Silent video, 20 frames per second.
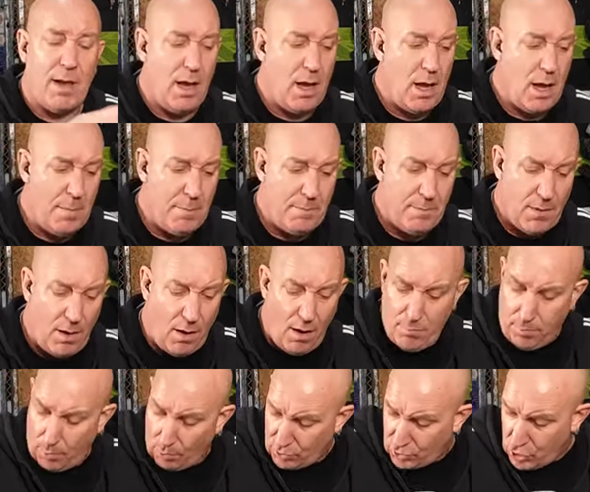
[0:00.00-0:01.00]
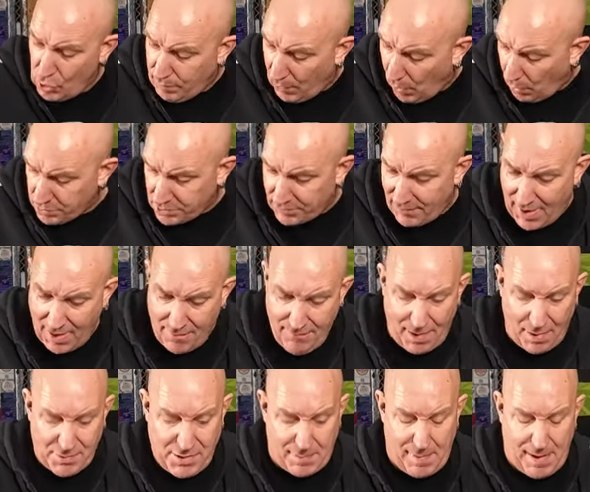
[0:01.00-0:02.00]
I bought two bottles of that.
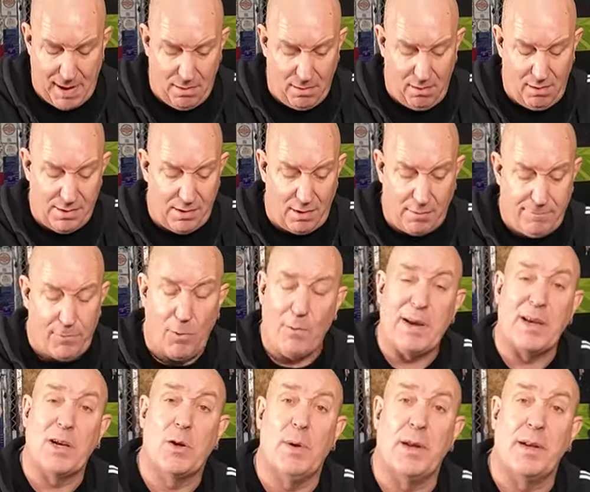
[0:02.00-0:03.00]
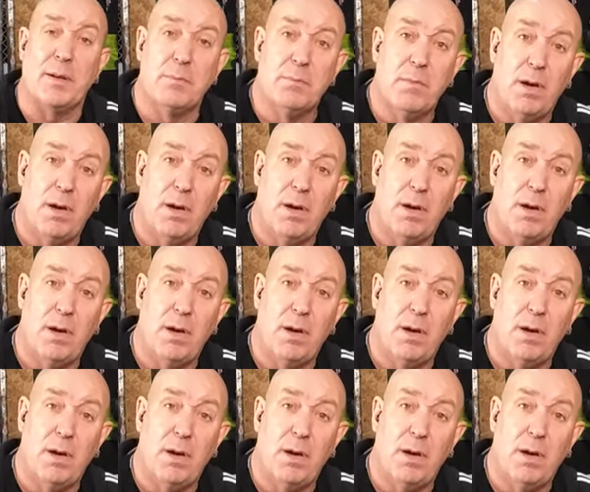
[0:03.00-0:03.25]
That was about, I don't know, 14 quid.